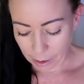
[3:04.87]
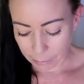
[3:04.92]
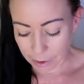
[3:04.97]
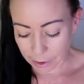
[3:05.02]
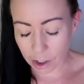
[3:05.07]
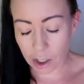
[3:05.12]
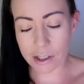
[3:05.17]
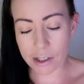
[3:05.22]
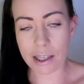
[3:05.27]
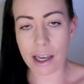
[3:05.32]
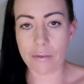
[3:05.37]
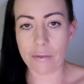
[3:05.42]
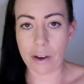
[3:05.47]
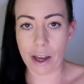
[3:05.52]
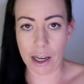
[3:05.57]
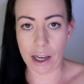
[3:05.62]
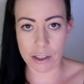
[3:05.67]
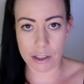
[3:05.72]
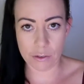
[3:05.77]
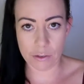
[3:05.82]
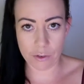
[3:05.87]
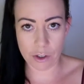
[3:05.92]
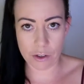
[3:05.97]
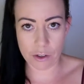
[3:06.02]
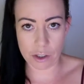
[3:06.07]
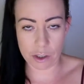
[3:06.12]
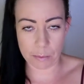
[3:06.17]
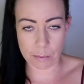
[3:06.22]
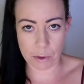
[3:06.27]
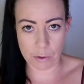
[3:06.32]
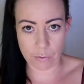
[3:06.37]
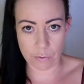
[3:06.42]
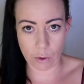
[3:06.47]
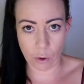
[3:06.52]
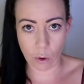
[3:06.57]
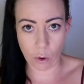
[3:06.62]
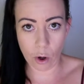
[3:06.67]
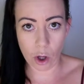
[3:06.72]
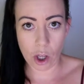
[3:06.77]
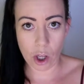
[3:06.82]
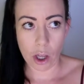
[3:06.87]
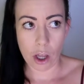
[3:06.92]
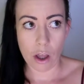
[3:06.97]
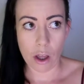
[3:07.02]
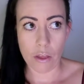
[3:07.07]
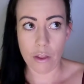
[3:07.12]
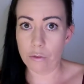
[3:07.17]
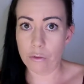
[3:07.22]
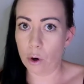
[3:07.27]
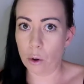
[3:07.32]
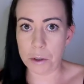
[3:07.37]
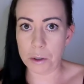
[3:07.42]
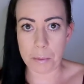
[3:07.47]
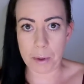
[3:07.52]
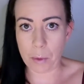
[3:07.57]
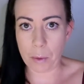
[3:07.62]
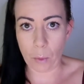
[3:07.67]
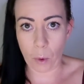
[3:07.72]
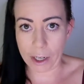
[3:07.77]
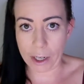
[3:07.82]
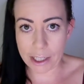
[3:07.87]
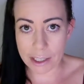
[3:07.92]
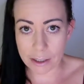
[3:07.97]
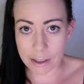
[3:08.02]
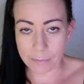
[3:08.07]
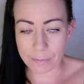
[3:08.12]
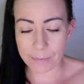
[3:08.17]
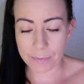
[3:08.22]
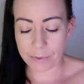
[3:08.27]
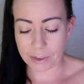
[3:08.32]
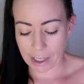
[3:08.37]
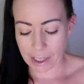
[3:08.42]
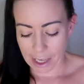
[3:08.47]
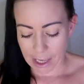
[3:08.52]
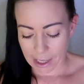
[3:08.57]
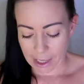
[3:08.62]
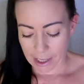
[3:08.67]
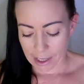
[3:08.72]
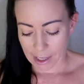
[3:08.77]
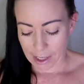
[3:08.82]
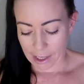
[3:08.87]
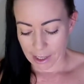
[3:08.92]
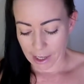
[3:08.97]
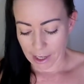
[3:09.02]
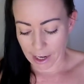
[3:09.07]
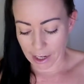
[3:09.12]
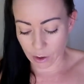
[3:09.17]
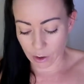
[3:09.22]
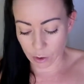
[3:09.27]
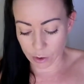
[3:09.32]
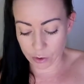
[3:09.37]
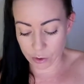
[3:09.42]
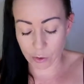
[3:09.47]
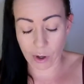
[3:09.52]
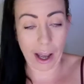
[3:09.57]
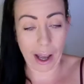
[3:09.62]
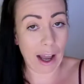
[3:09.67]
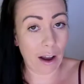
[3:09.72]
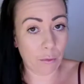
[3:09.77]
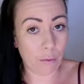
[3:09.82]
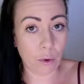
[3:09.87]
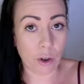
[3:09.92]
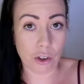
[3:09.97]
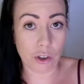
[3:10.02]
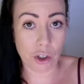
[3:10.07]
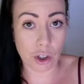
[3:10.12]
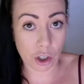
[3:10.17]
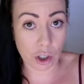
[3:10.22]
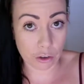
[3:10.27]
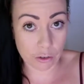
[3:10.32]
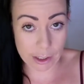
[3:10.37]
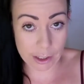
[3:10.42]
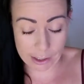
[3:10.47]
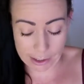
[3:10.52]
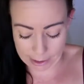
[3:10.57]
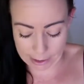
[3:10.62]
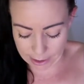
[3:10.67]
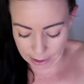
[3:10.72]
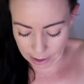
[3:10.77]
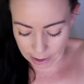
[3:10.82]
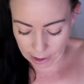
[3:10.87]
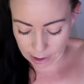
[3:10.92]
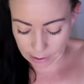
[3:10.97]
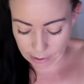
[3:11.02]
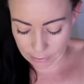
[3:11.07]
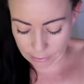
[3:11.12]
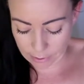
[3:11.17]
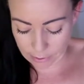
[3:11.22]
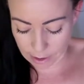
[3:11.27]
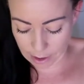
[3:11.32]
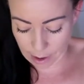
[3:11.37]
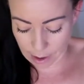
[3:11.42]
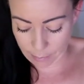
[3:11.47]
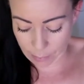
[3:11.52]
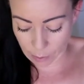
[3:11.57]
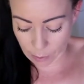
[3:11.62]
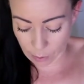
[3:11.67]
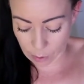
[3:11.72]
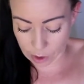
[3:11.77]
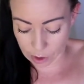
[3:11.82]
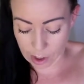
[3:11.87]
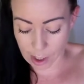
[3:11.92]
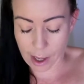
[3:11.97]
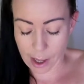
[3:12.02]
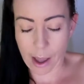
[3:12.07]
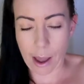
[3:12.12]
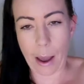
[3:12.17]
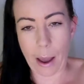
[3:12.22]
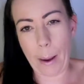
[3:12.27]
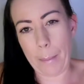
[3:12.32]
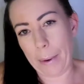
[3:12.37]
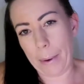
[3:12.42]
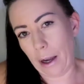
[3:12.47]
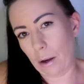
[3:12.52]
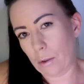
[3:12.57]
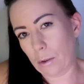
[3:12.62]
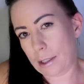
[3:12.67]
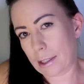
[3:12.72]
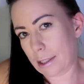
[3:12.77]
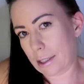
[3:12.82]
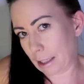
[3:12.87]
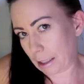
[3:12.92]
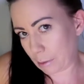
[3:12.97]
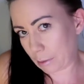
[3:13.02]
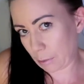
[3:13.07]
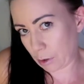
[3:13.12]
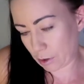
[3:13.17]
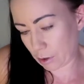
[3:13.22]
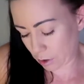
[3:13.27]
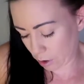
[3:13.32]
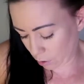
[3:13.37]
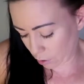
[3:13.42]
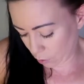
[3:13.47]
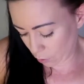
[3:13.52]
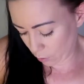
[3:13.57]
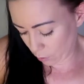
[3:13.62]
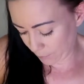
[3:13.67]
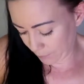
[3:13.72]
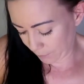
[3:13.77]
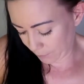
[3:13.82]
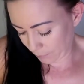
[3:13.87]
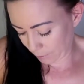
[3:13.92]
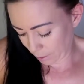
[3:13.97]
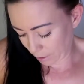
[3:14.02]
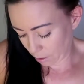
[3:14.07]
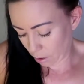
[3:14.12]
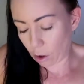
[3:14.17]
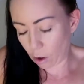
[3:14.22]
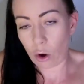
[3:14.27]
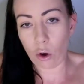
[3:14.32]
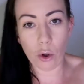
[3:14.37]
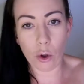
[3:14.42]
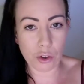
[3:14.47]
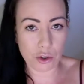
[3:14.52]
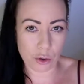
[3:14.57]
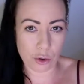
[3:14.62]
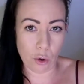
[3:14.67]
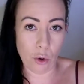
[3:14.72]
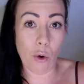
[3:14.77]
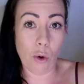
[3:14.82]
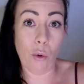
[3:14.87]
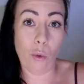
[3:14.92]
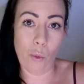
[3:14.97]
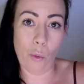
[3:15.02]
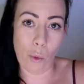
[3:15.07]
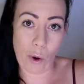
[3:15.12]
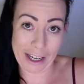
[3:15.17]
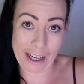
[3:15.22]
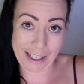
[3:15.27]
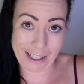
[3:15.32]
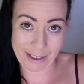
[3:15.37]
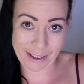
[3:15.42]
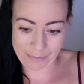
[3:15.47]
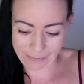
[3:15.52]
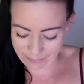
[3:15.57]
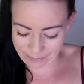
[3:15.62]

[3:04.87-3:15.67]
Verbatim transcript: because I've had diffusers before, they've always been white. I also have one currently that I bought about 6 months ago, also white.